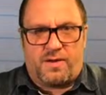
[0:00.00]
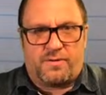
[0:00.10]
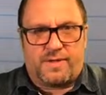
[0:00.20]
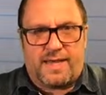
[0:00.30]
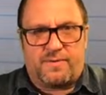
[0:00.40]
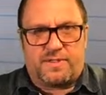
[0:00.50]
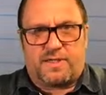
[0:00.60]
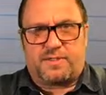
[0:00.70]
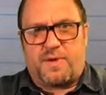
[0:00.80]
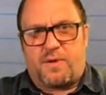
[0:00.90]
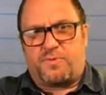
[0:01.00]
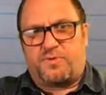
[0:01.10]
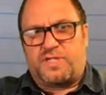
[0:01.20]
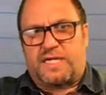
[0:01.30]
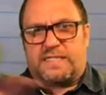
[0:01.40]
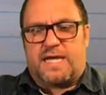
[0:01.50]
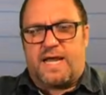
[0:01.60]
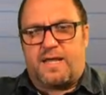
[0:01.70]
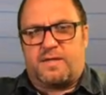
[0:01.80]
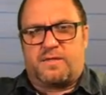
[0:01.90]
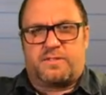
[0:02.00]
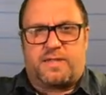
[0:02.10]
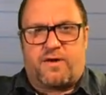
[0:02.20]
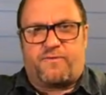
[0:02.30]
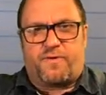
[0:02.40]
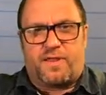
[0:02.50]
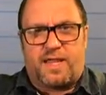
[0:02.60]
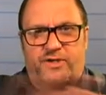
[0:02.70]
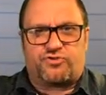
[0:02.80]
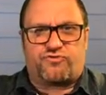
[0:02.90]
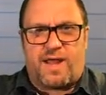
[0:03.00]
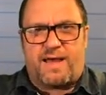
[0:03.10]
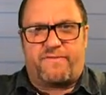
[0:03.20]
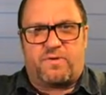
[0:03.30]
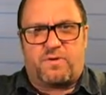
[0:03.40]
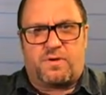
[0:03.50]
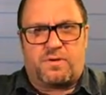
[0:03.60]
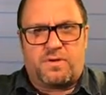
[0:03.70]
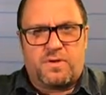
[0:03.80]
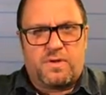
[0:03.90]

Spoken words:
Okay, we talked about projectiles, how far they travel.